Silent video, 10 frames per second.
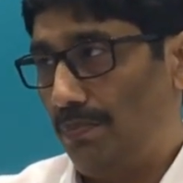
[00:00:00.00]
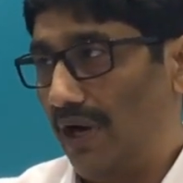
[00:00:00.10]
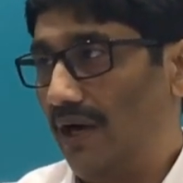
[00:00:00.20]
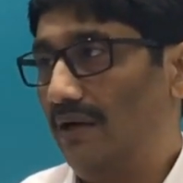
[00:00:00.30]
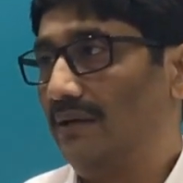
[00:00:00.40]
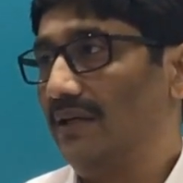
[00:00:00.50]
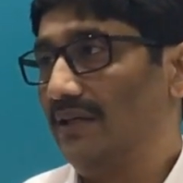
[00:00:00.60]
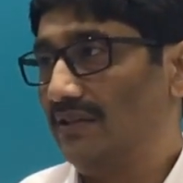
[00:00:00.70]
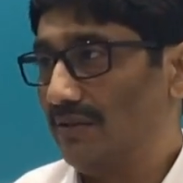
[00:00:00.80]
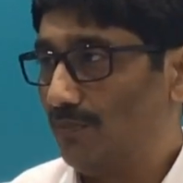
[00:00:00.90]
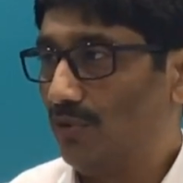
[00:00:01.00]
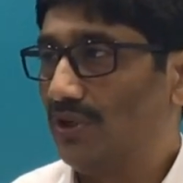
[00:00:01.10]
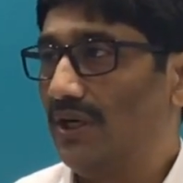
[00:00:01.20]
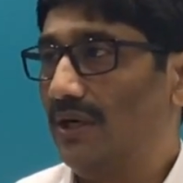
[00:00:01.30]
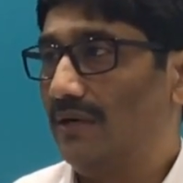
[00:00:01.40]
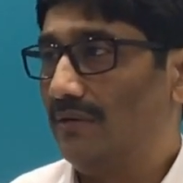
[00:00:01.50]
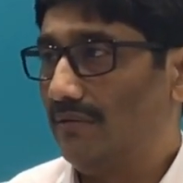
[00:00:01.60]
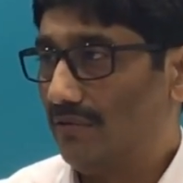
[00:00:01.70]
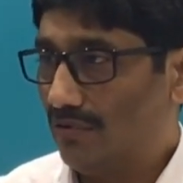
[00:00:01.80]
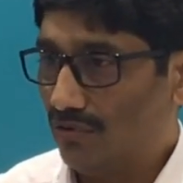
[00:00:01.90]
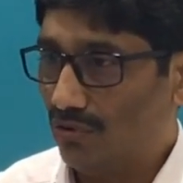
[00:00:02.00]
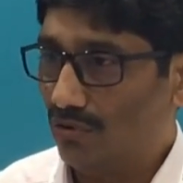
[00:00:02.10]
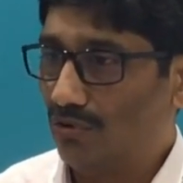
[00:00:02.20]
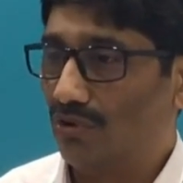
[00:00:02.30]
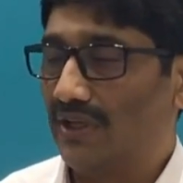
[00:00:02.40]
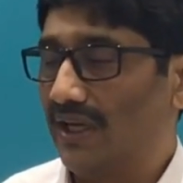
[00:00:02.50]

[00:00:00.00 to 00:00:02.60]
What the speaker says: plant is supported through good